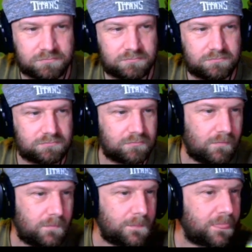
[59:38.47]
uh, is
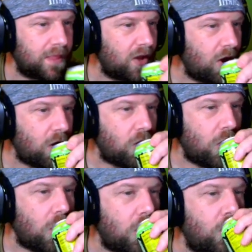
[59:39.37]
coming." There go
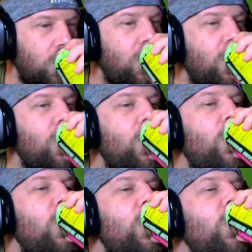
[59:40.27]
like Raven